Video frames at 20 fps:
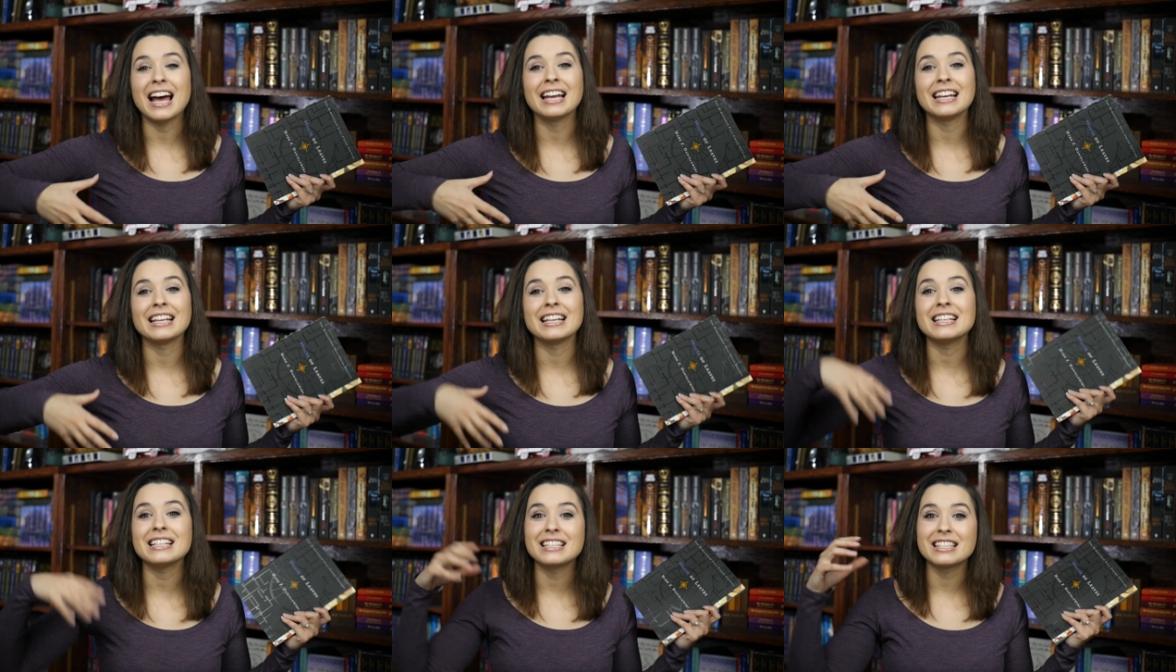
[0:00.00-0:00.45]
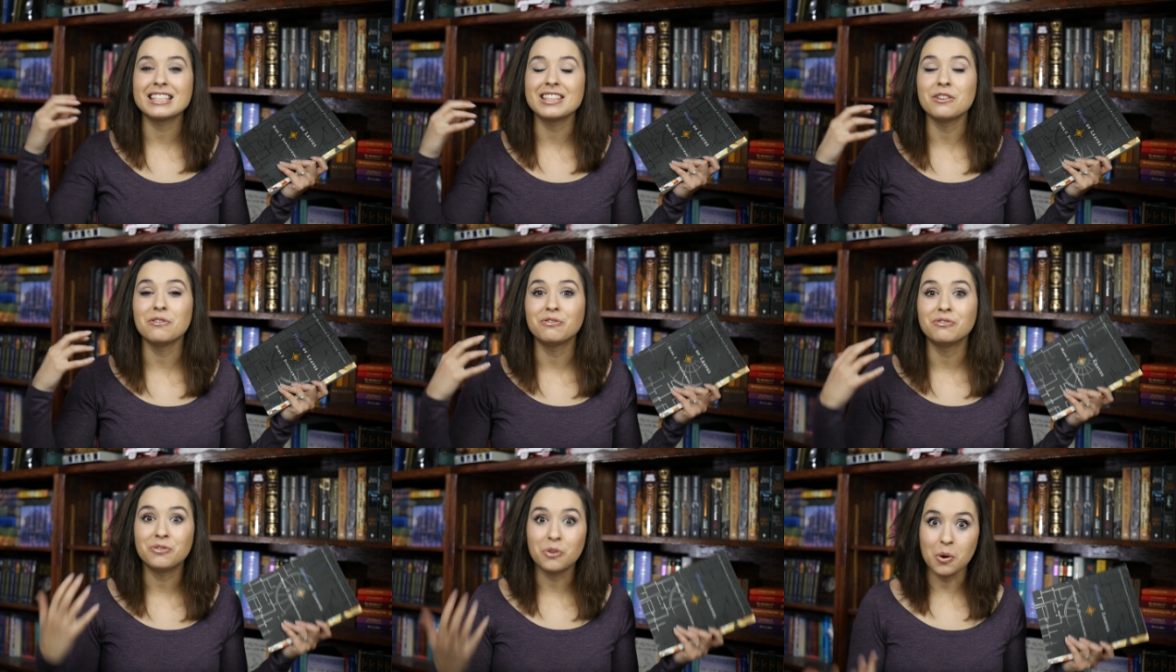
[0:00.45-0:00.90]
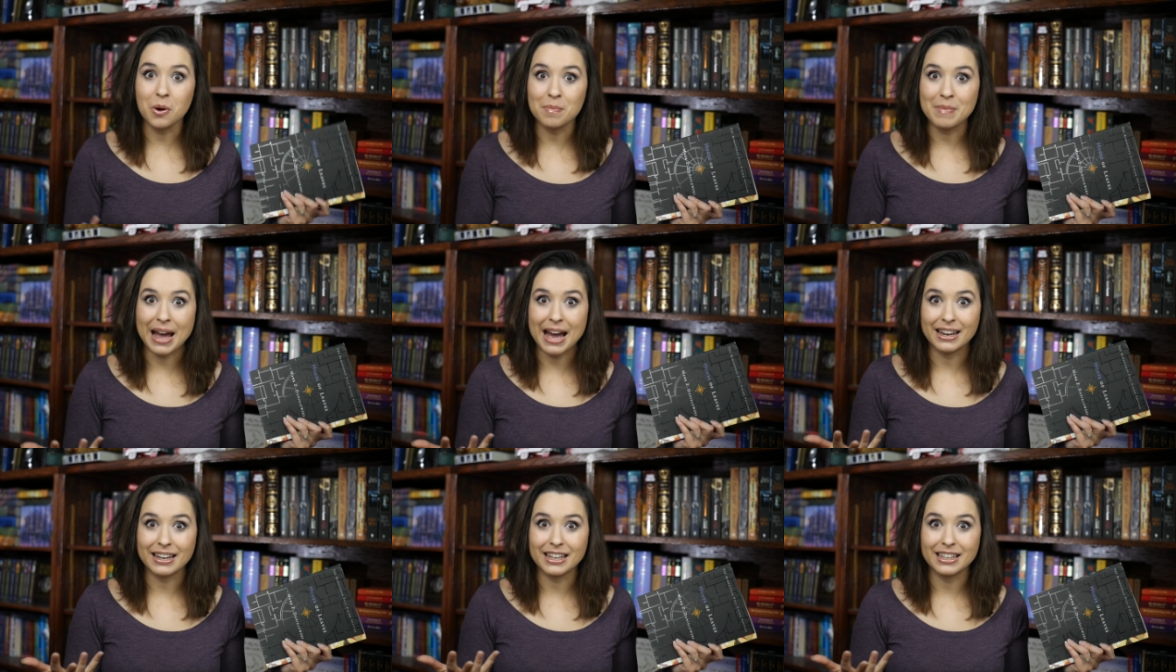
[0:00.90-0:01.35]
that is the
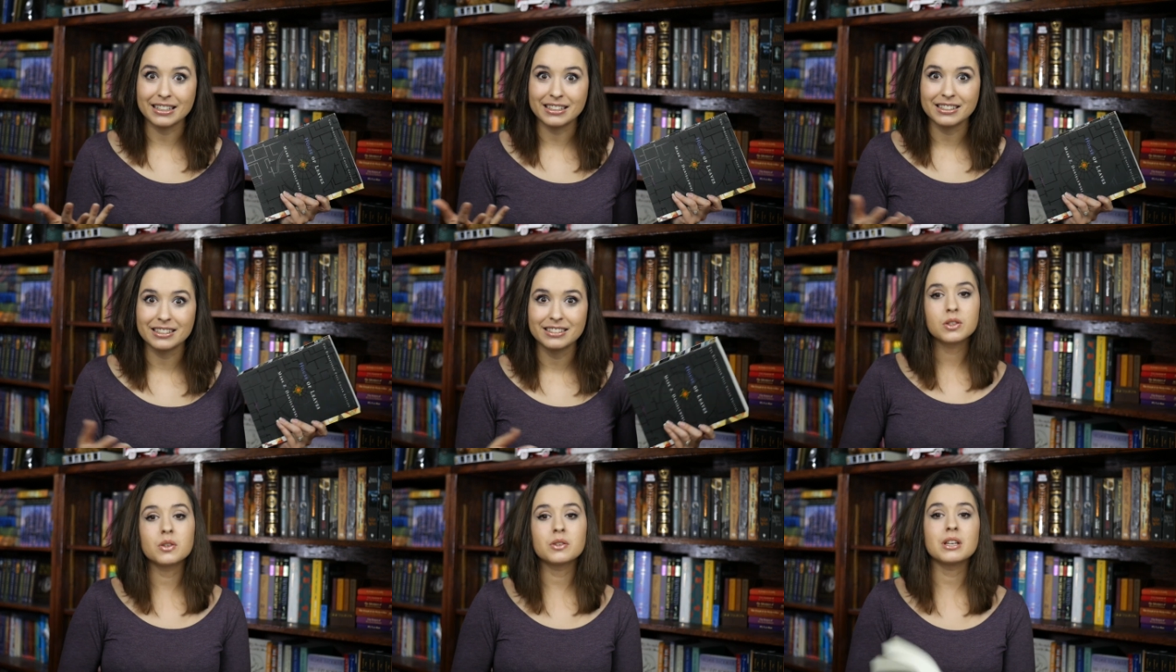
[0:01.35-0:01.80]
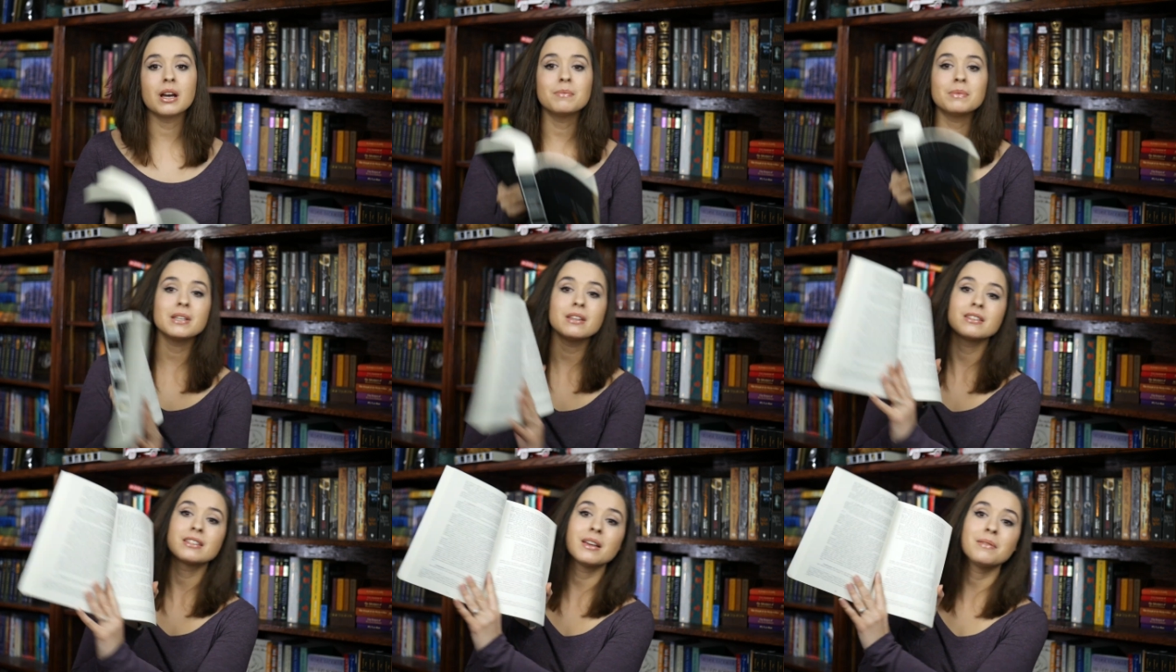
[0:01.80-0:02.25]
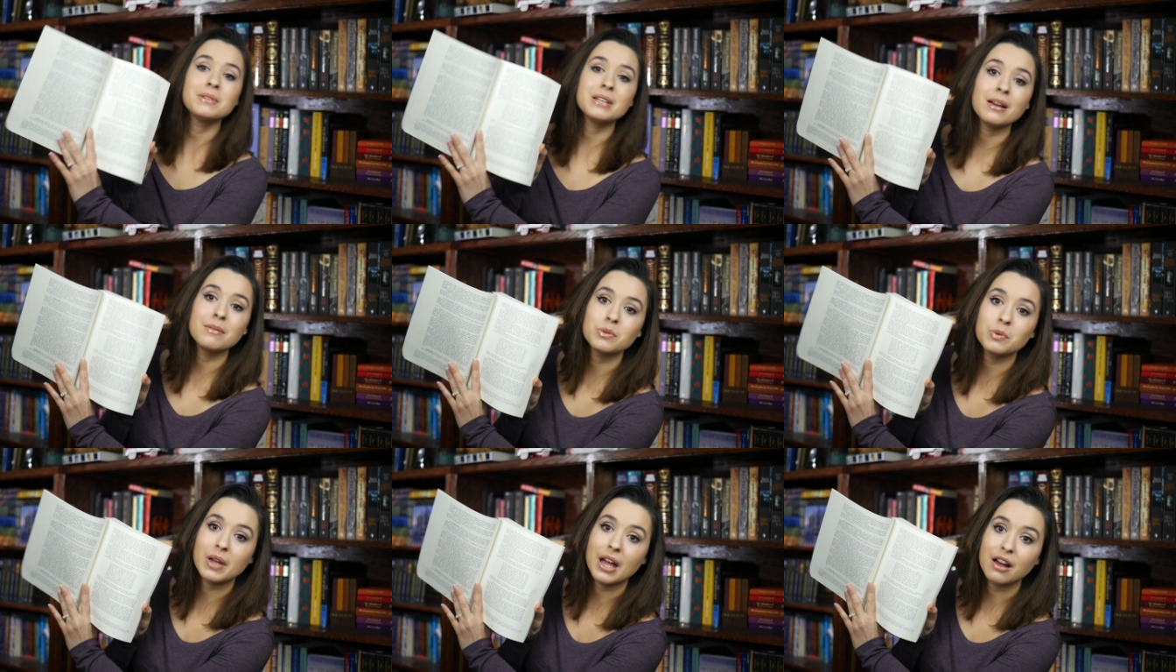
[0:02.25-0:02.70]
formatting. So
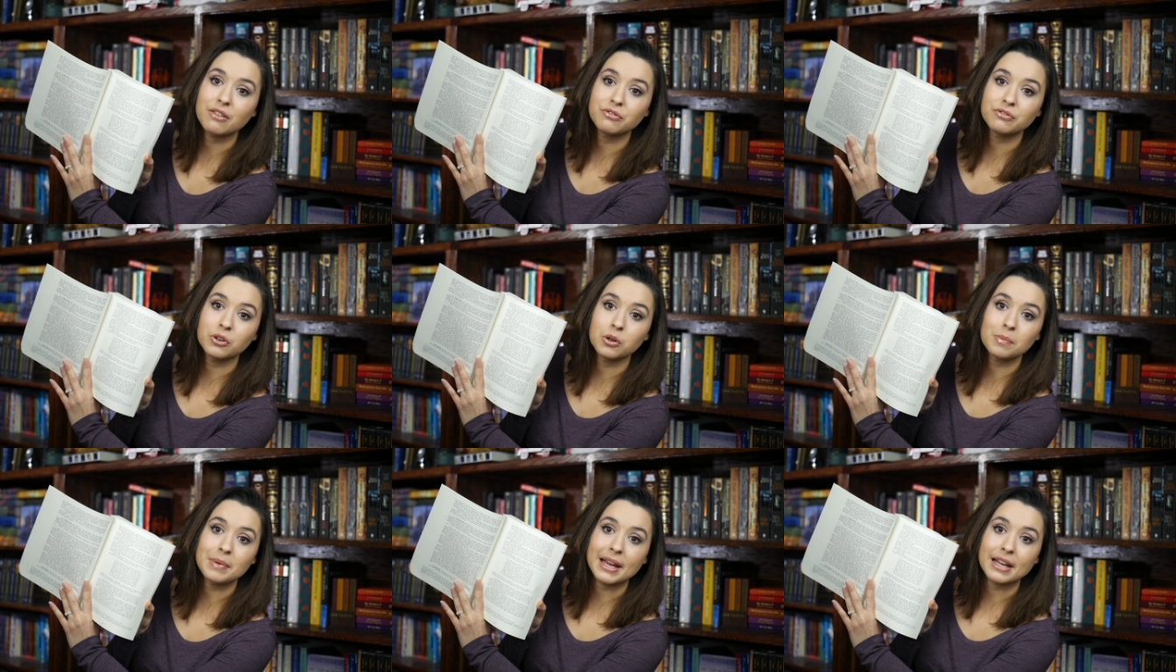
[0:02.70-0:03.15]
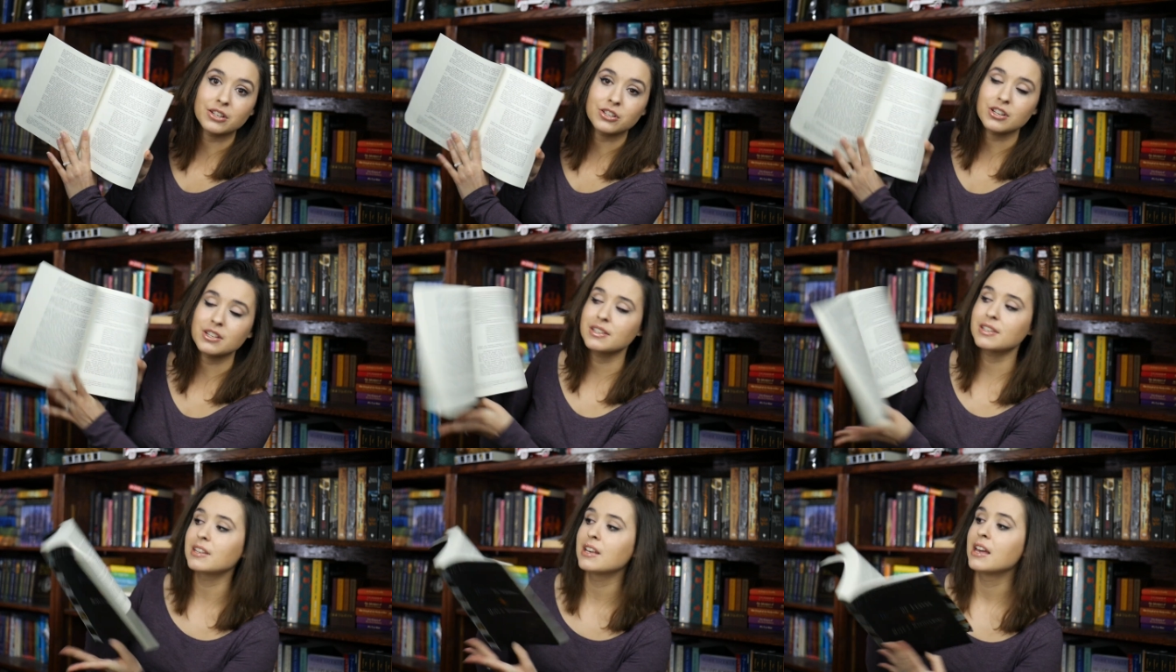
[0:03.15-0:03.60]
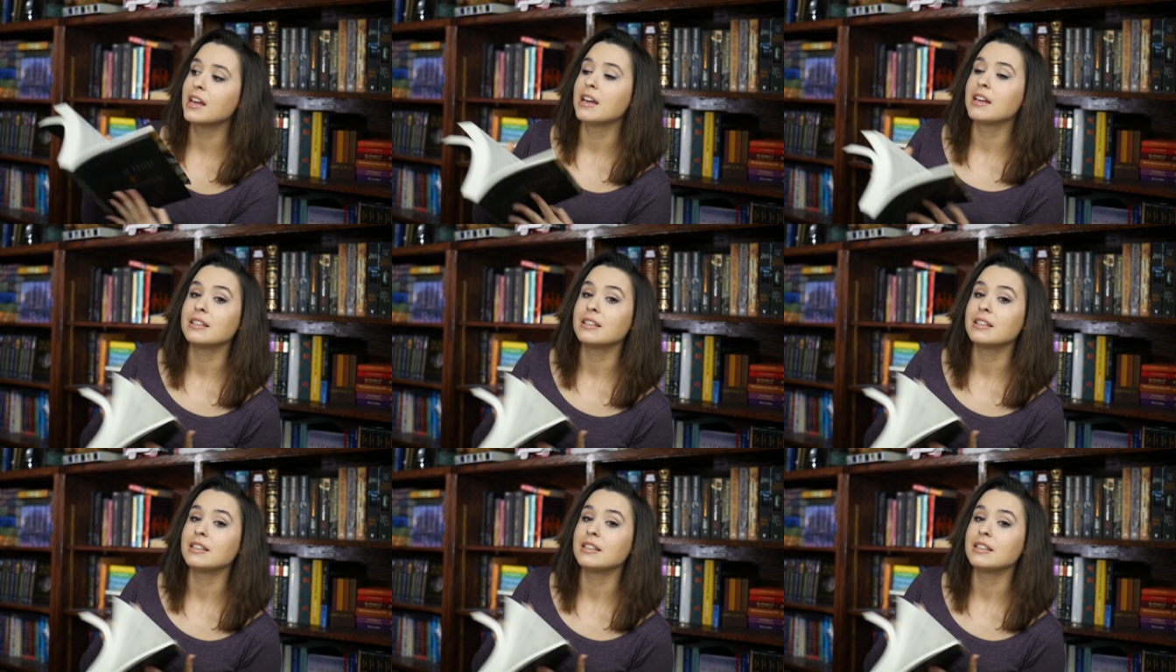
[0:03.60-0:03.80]
sometimes we have full pages.